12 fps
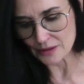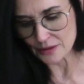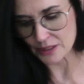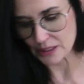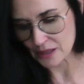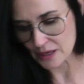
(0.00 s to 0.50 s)

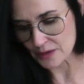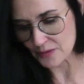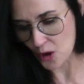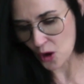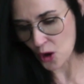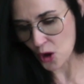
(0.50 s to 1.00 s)
kind of
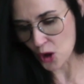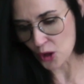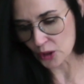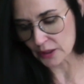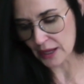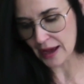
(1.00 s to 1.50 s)

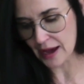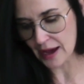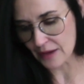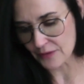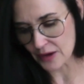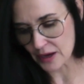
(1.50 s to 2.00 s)
all
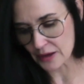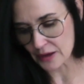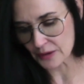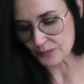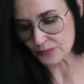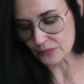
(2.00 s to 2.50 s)
have
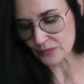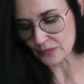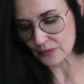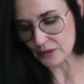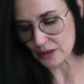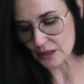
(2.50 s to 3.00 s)
a
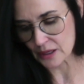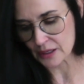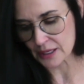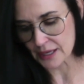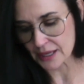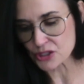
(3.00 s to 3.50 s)

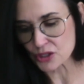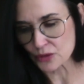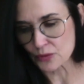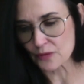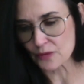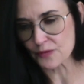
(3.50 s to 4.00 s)
connection
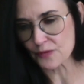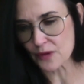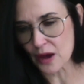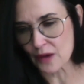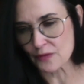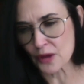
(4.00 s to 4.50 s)

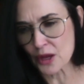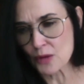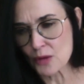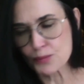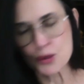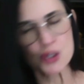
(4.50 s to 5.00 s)
of
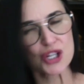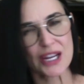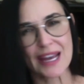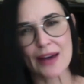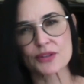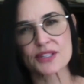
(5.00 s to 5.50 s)
pushing
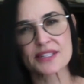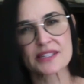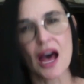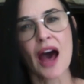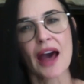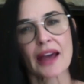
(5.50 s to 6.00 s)

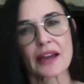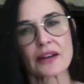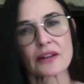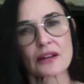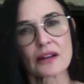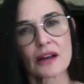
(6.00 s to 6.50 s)
outside
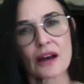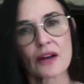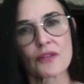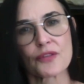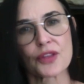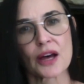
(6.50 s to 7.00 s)

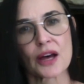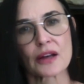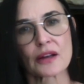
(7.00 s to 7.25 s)
of the